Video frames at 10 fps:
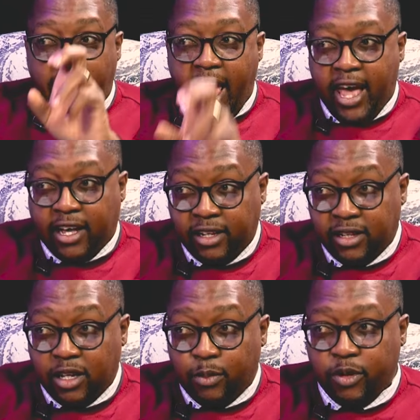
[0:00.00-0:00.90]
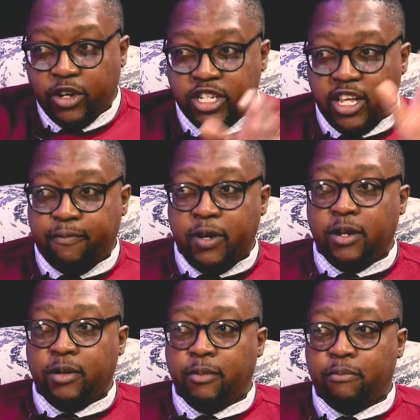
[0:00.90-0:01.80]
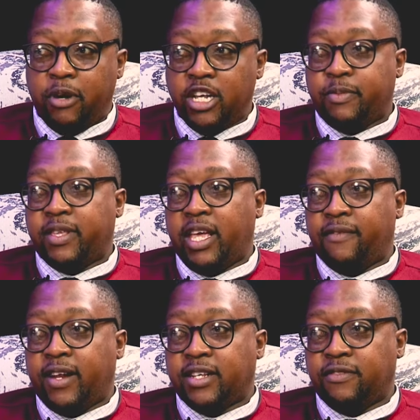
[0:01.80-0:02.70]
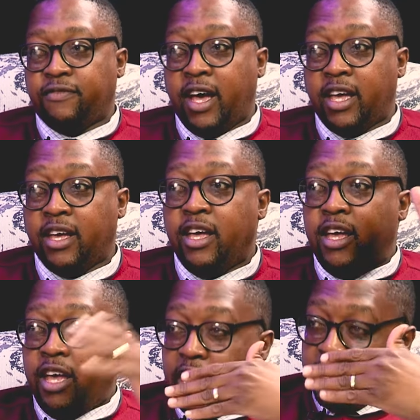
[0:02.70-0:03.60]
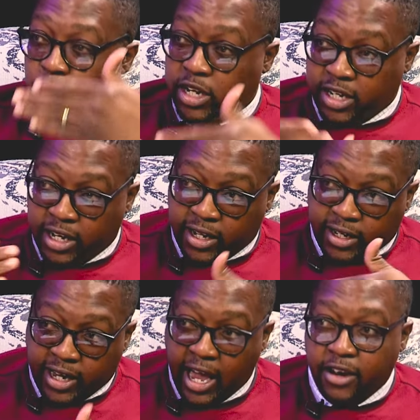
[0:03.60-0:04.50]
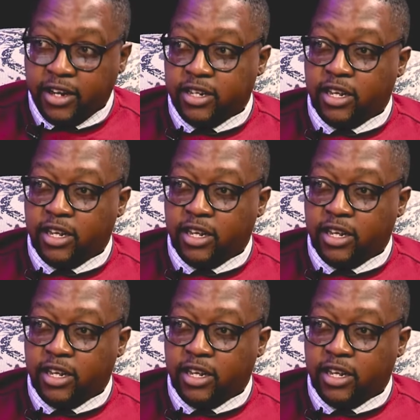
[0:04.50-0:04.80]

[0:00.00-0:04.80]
hell, because they've been burnt by the everlasting fire, as what current